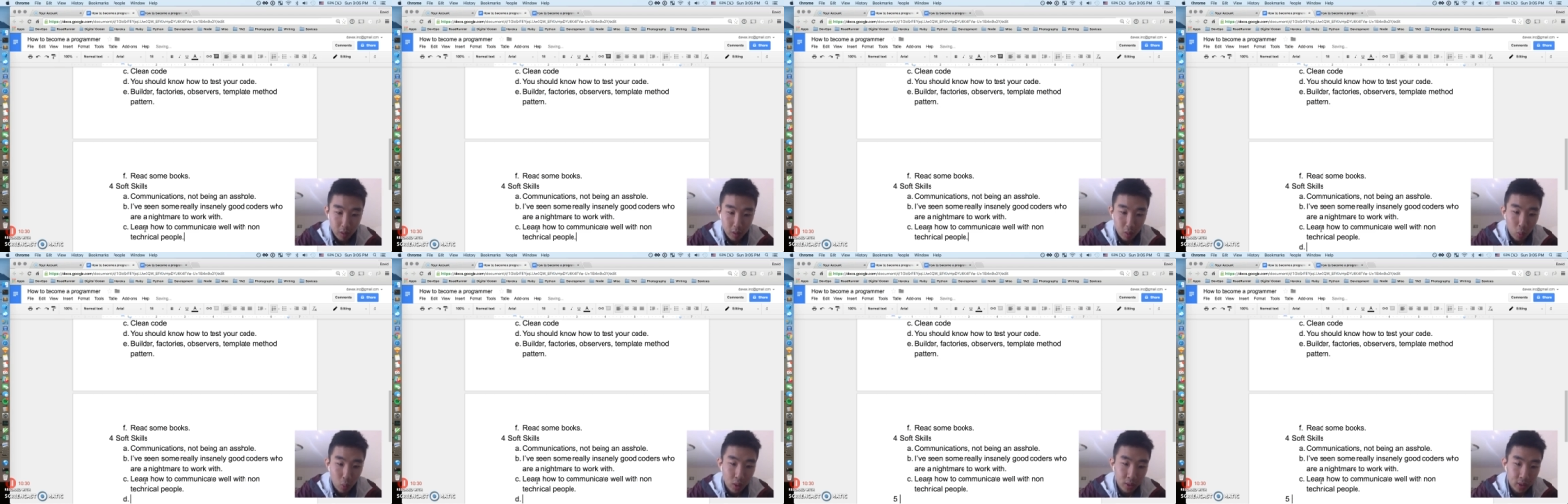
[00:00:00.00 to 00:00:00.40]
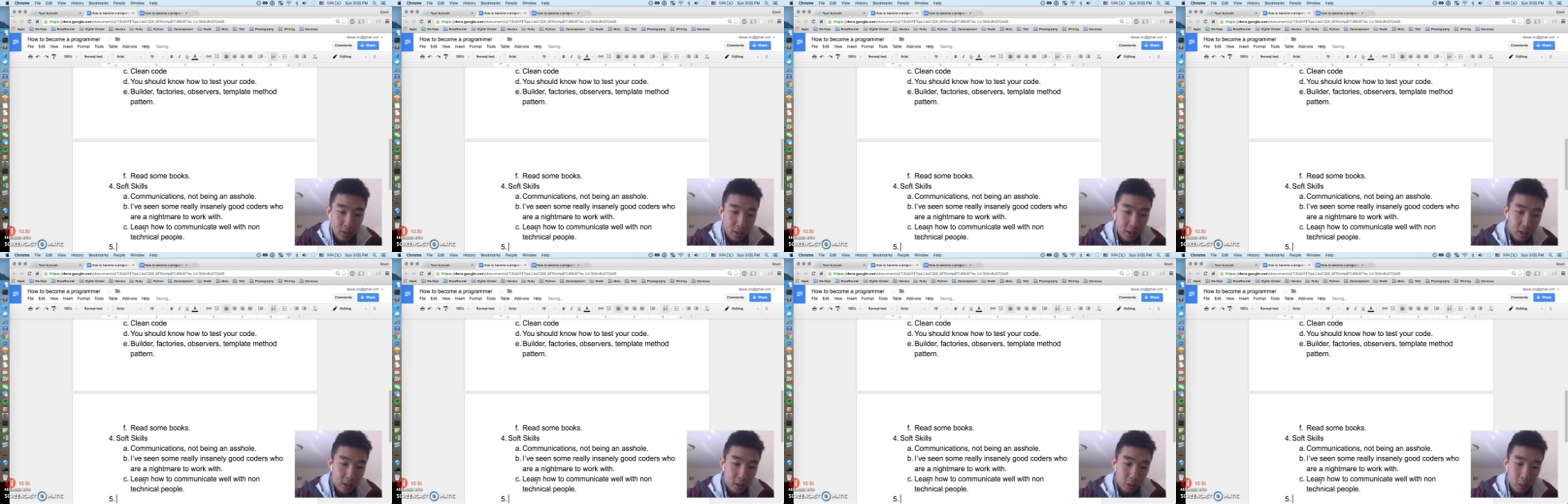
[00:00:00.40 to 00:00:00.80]
One
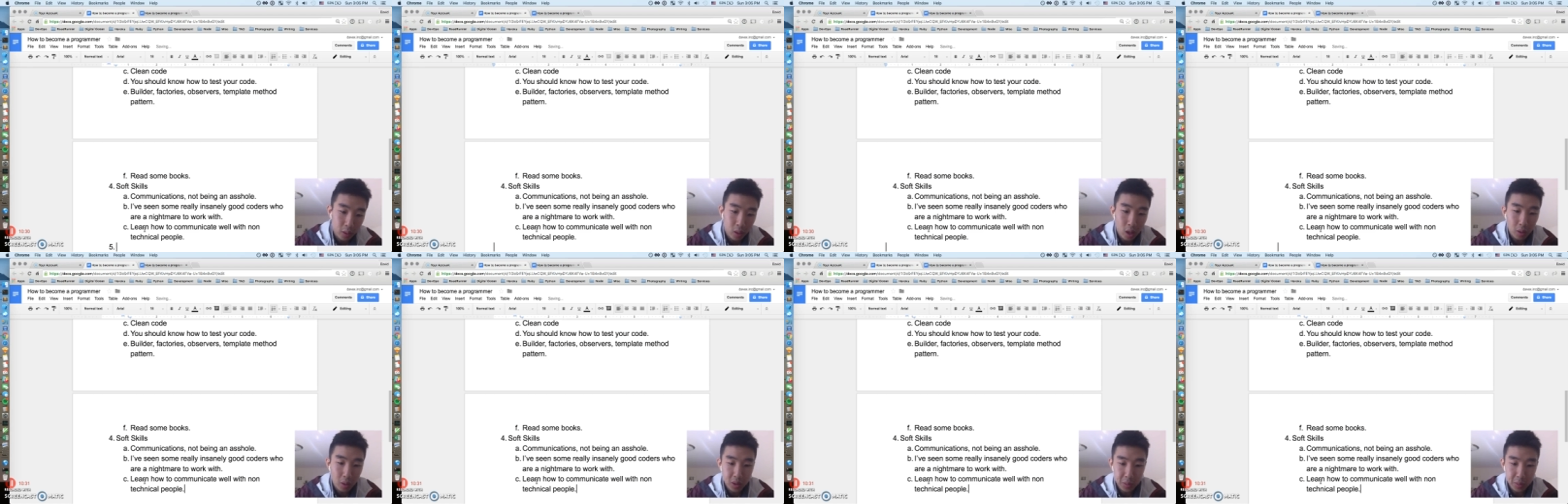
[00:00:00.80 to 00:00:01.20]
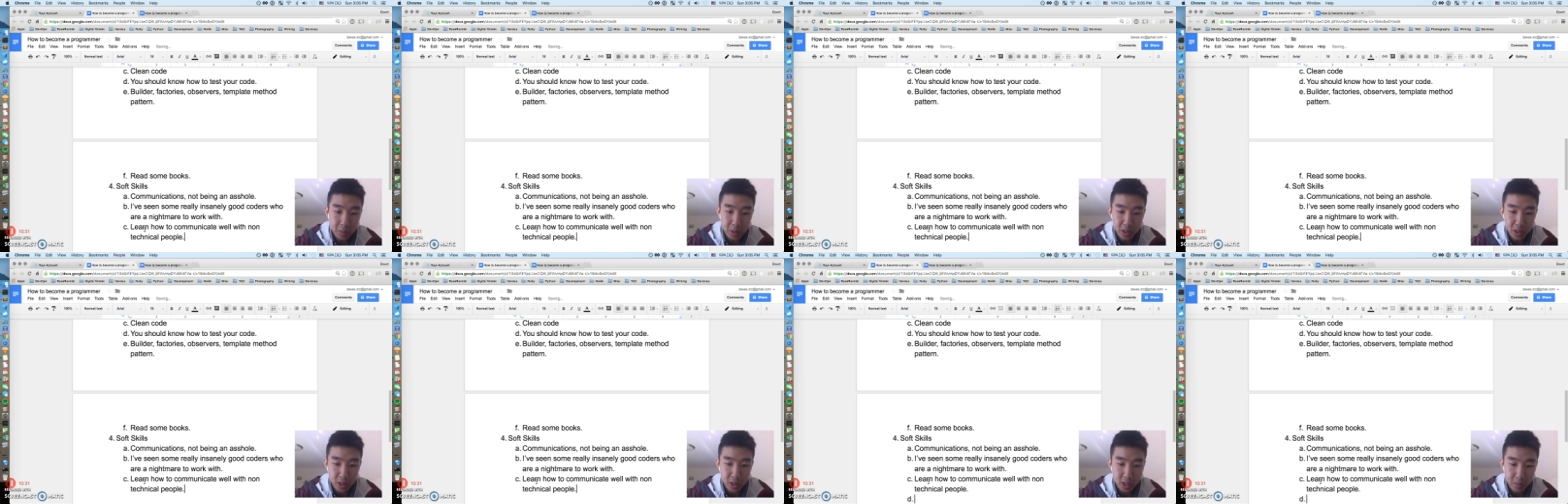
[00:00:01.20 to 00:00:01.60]
thing that you'll always
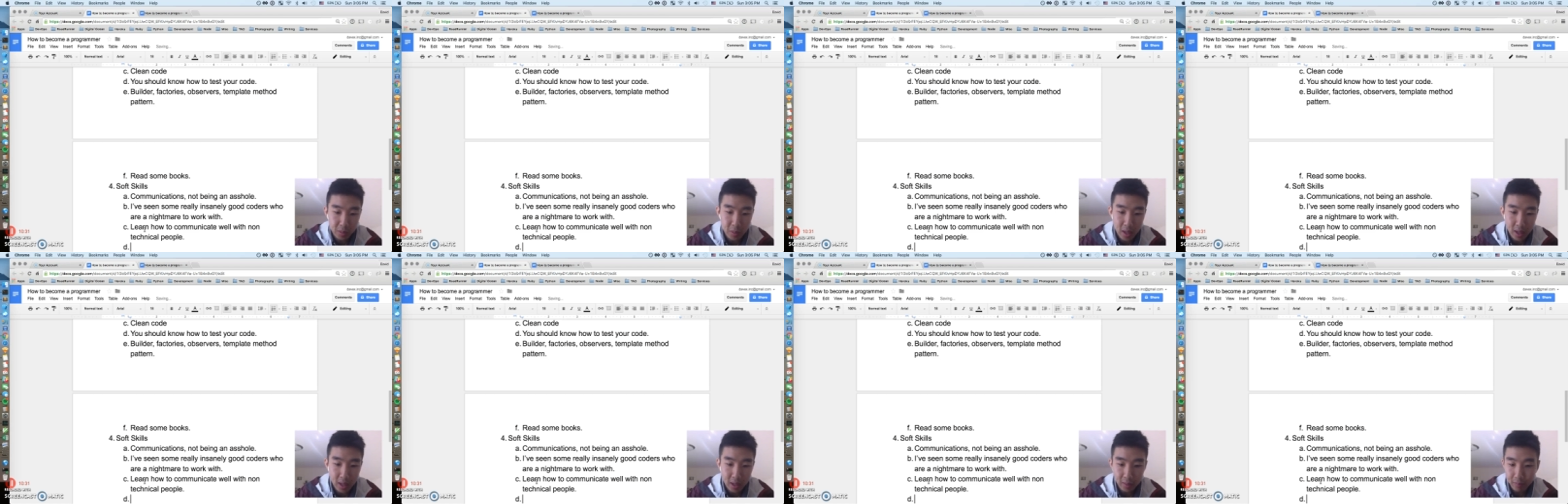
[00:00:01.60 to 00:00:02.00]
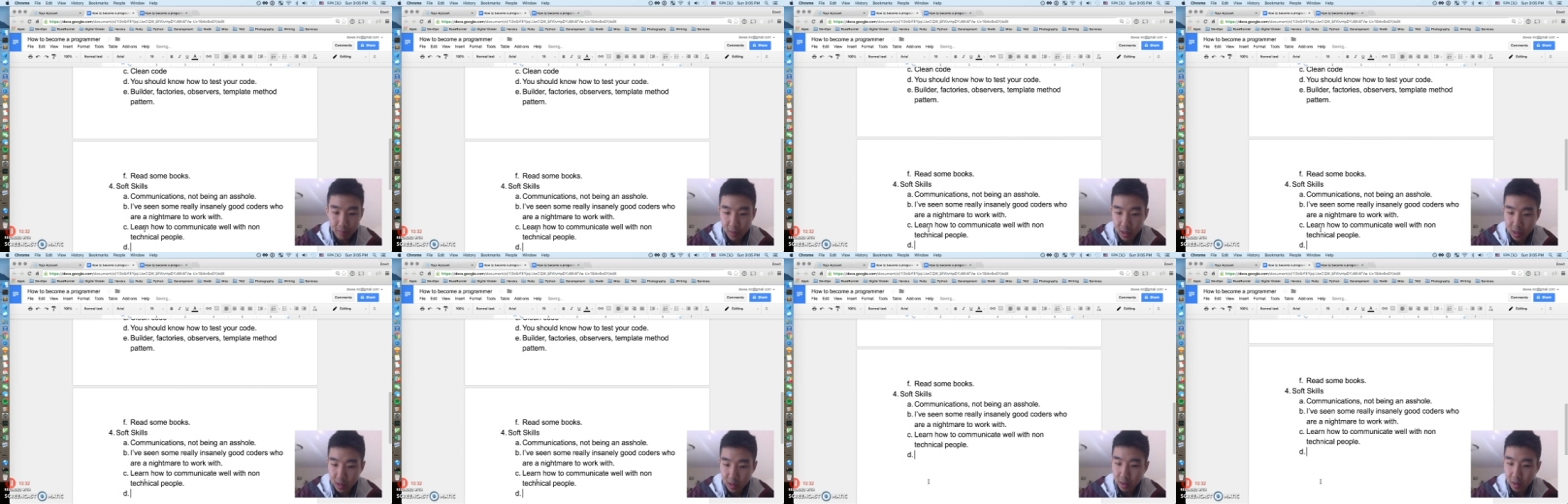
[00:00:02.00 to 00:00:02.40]
be judged by
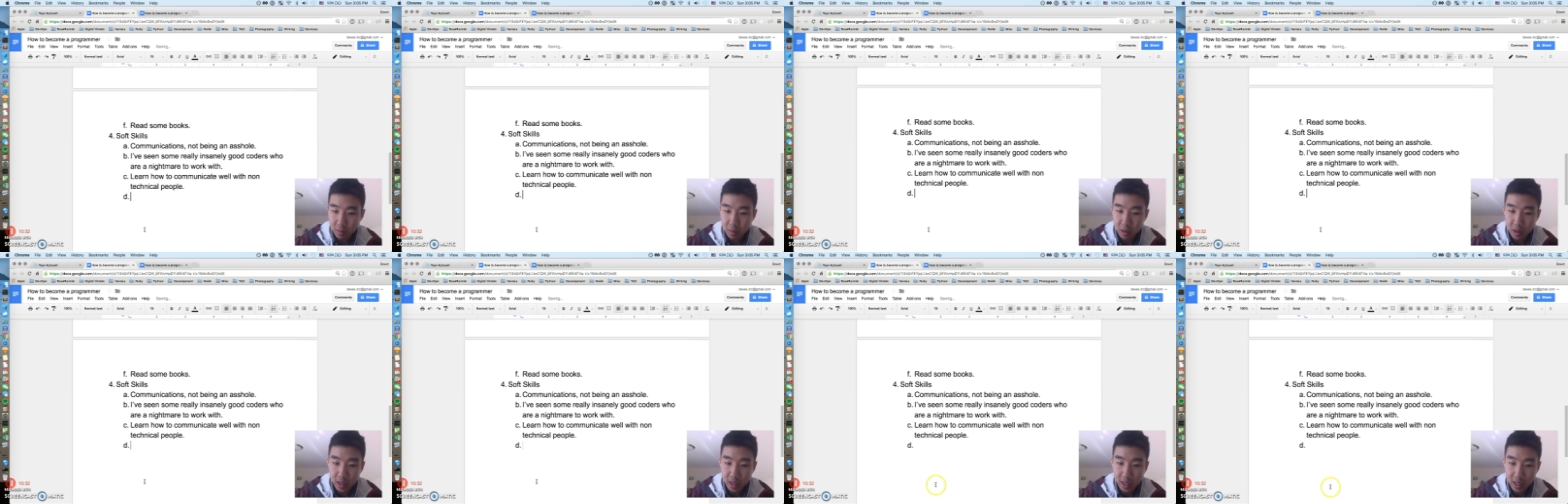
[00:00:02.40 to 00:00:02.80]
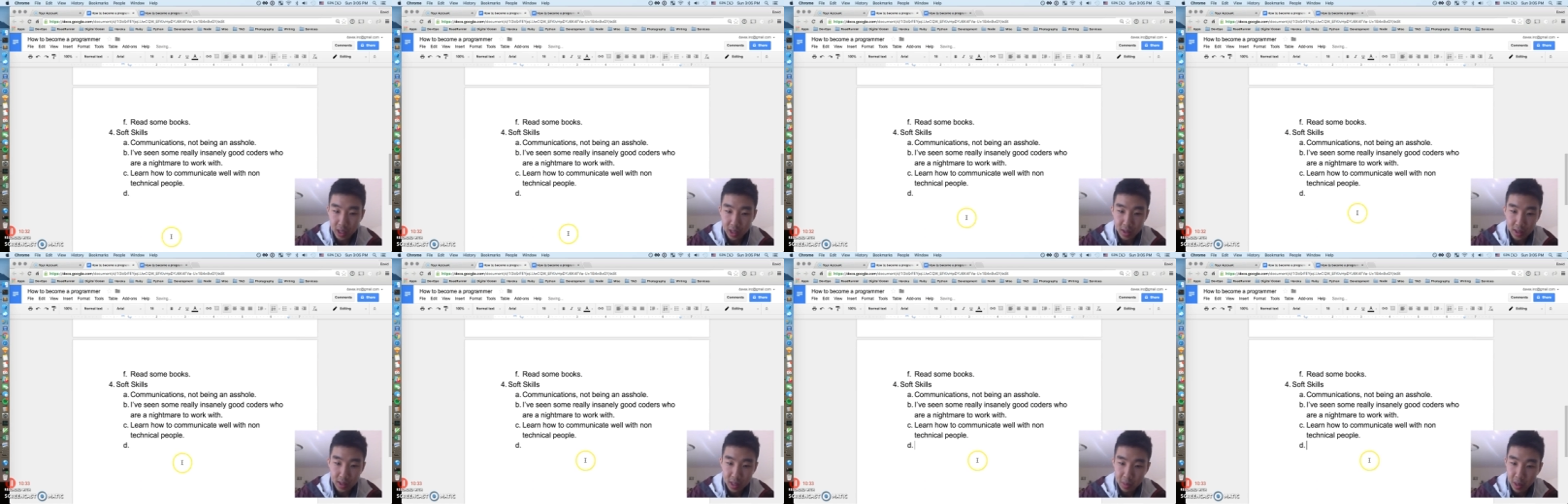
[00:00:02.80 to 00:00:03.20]
is your
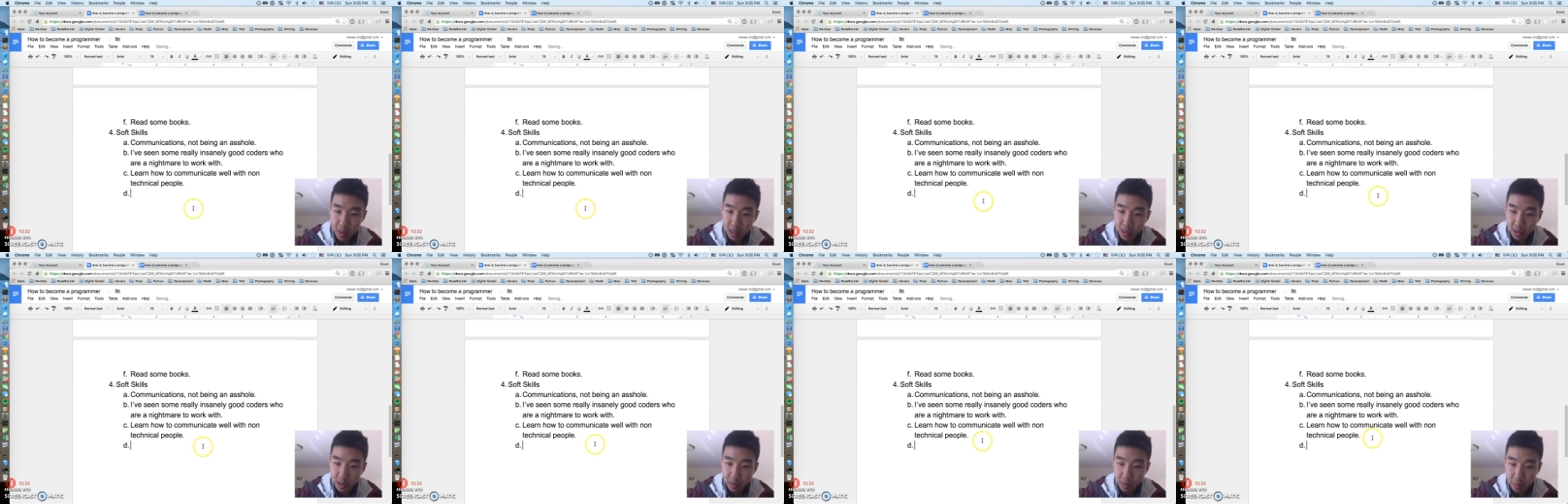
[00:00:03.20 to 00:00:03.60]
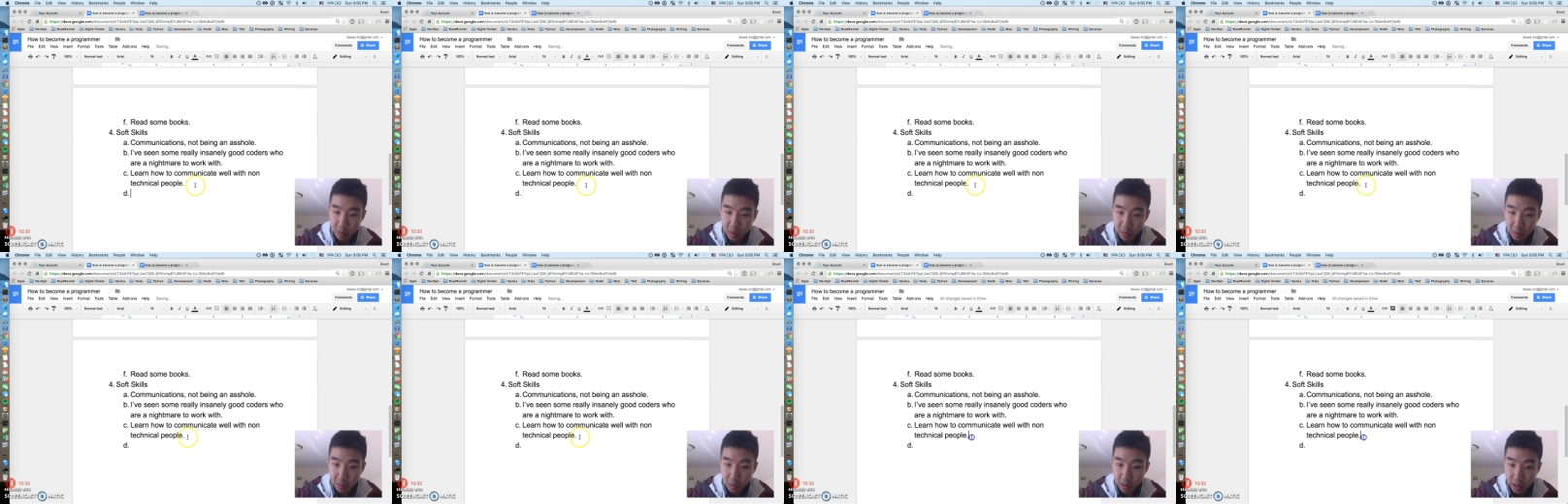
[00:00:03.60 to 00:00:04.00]
communication, especially with
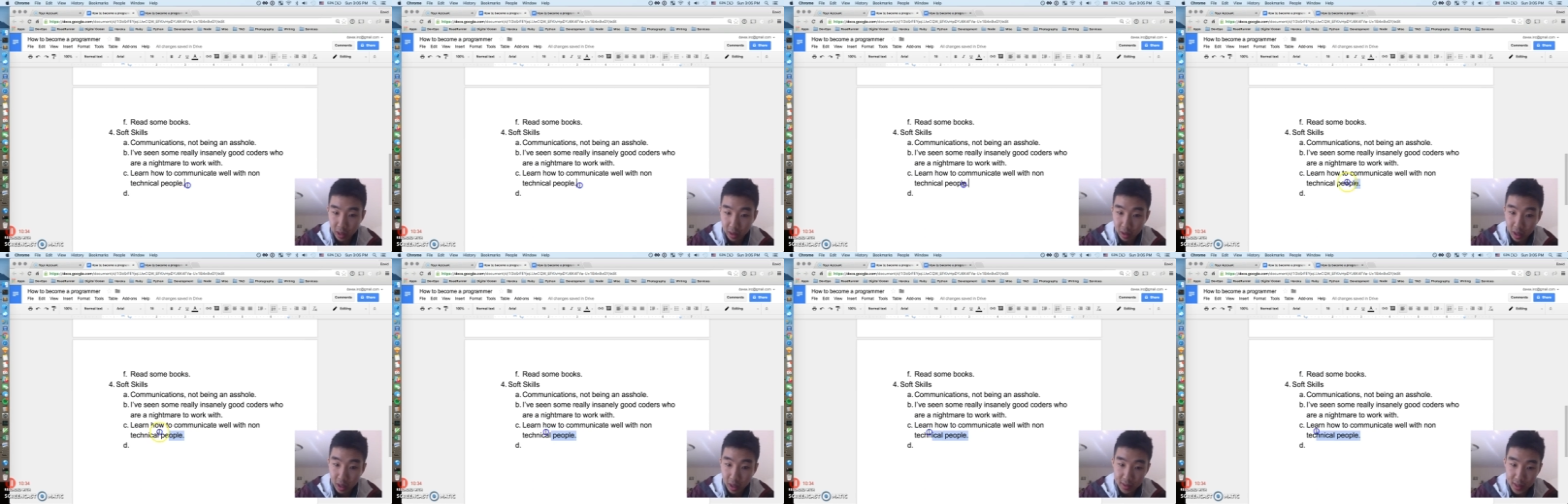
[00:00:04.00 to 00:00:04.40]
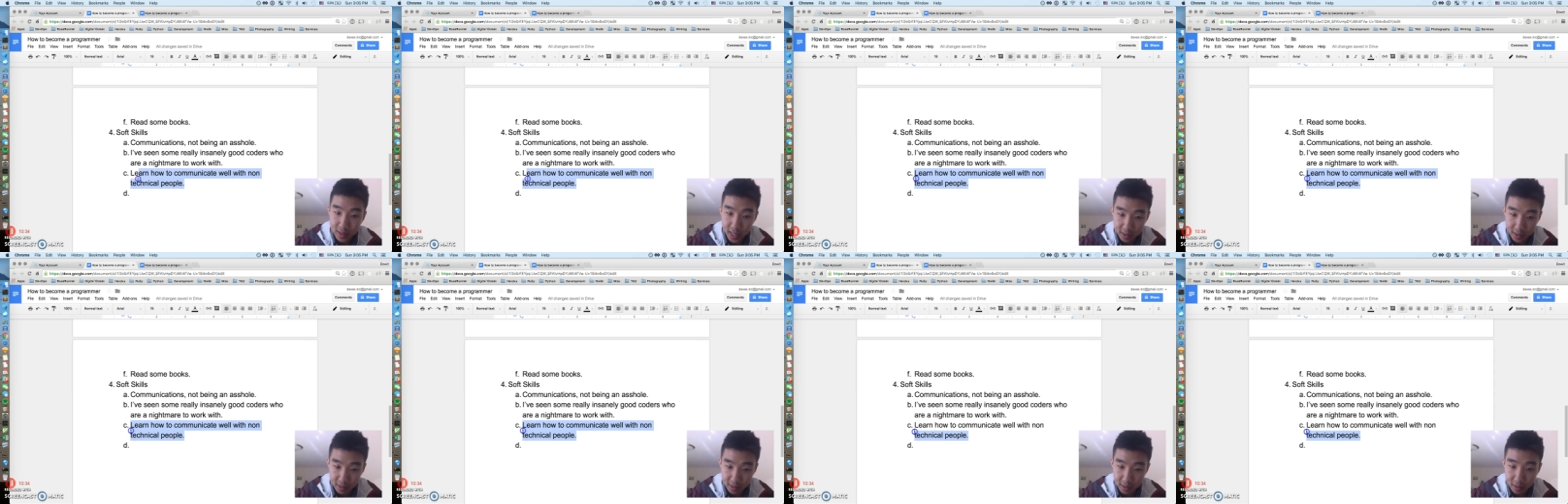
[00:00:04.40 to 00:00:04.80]
people that are not
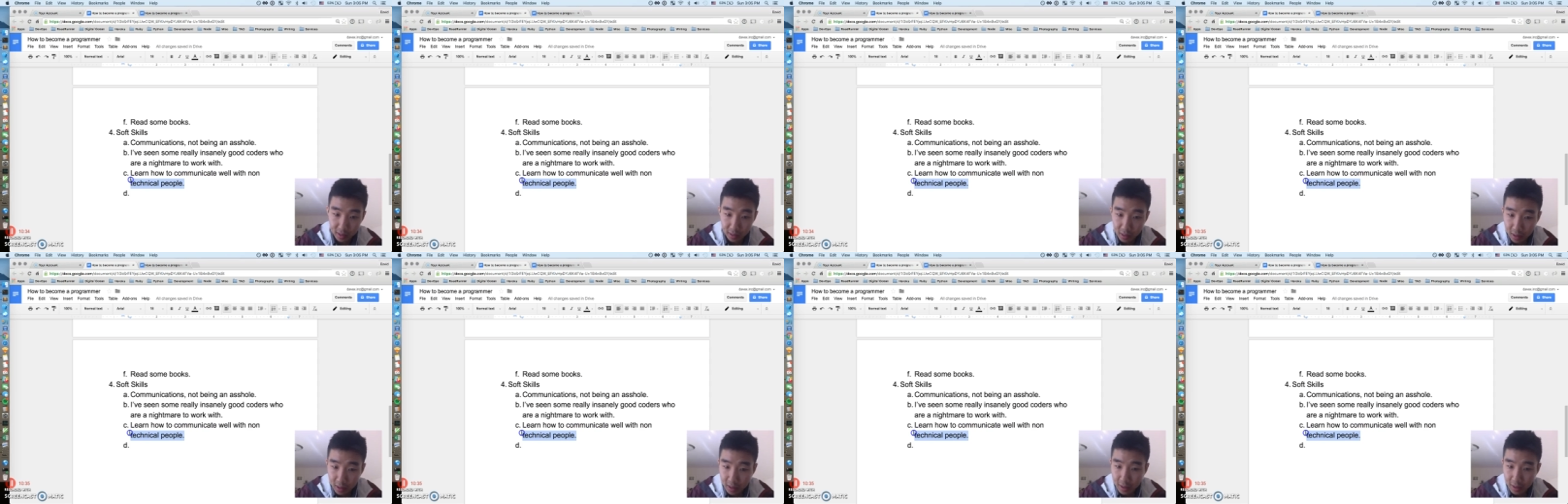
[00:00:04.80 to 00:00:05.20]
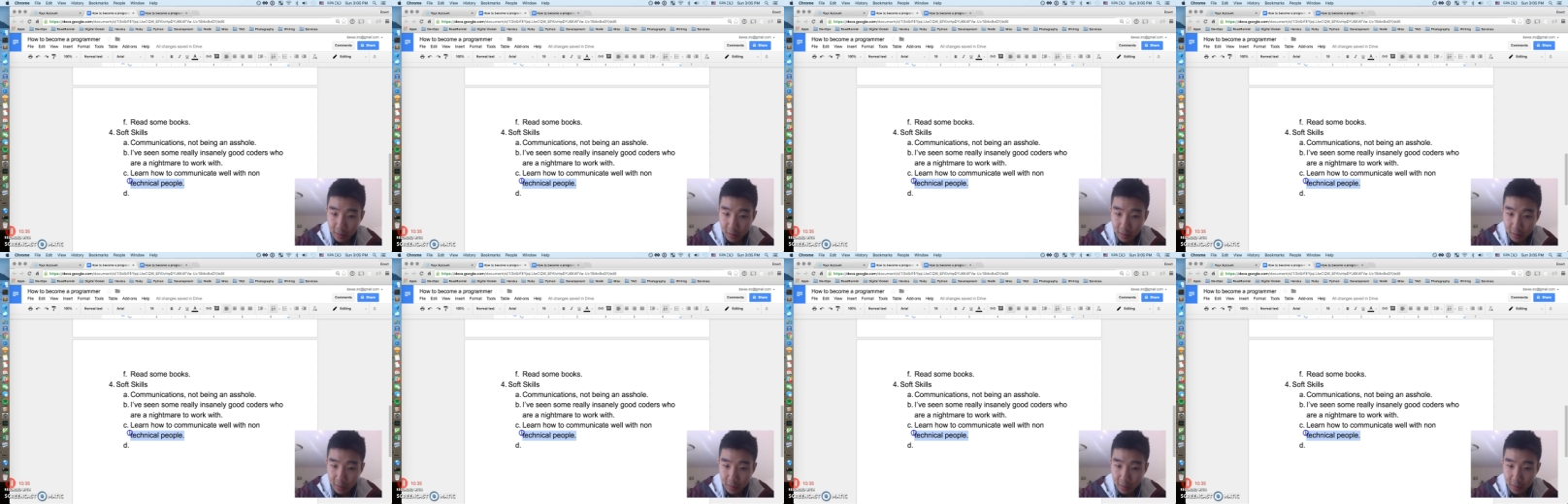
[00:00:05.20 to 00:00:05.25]
technical.